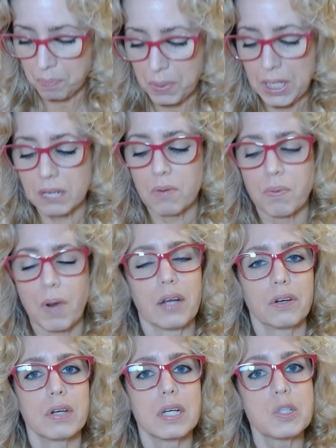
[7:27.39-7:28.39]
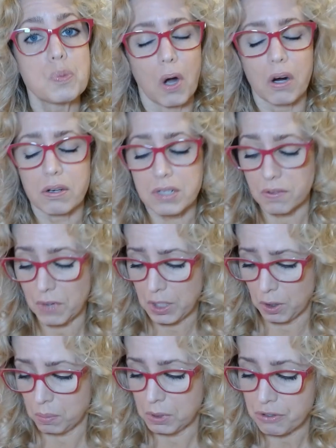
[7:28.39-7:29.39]
Being a writer is part of a
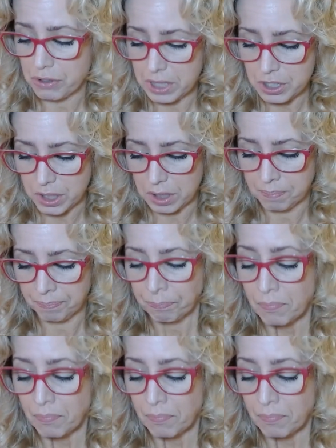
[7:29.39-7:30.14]
noble tradition.